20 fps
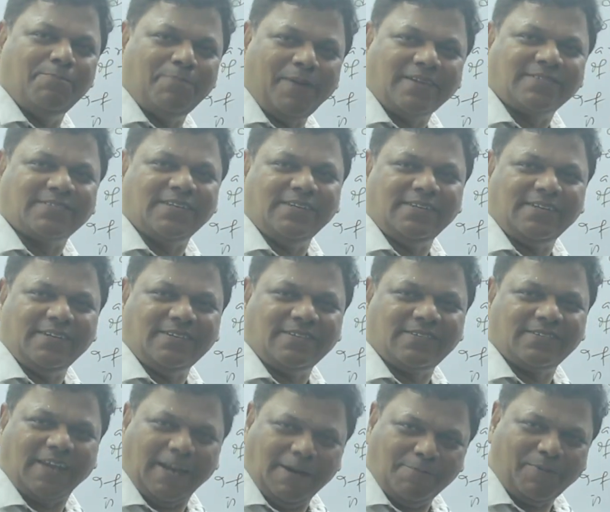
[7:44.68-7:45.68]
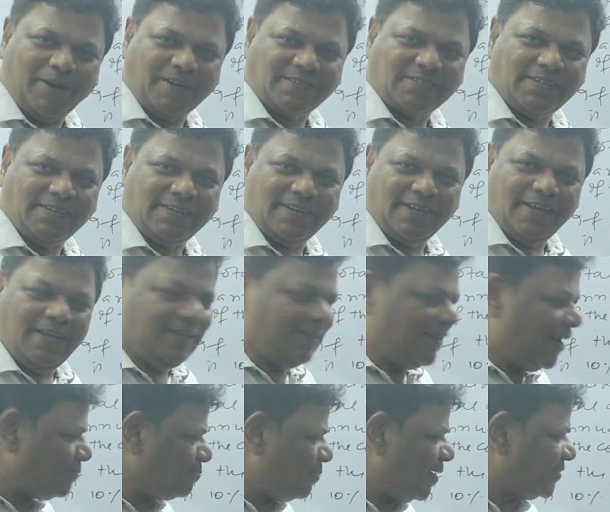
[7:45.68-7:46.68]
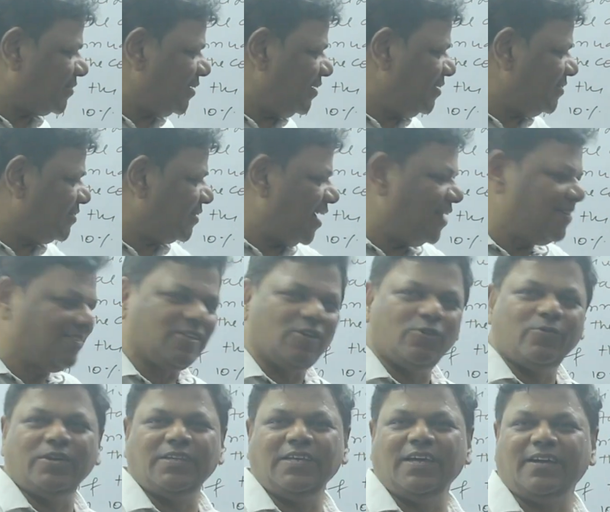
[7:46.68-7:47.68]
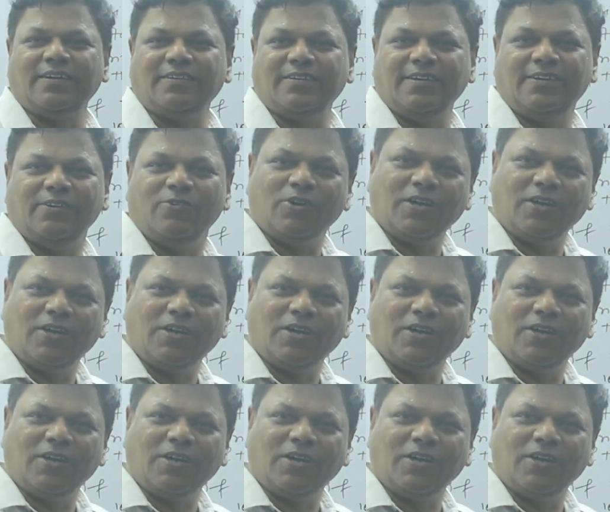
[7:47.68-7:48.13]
in percentage, 10%. A percent is cancelled by 100.